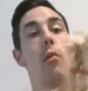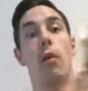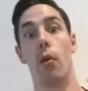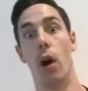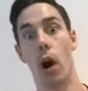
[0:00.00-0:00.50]

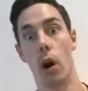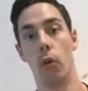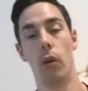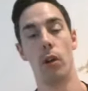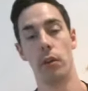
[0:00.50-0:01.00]
Well, a
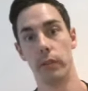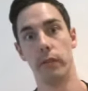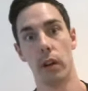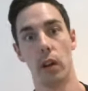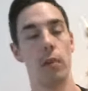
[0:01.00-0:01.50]
whole load
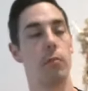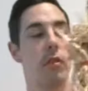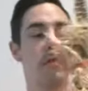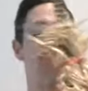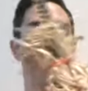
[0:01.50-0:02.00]
of a lot
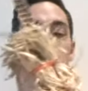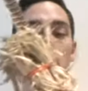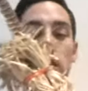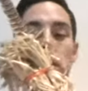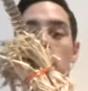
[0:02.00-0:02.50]
more
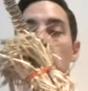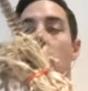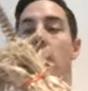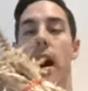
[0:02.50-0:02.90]
fabulous.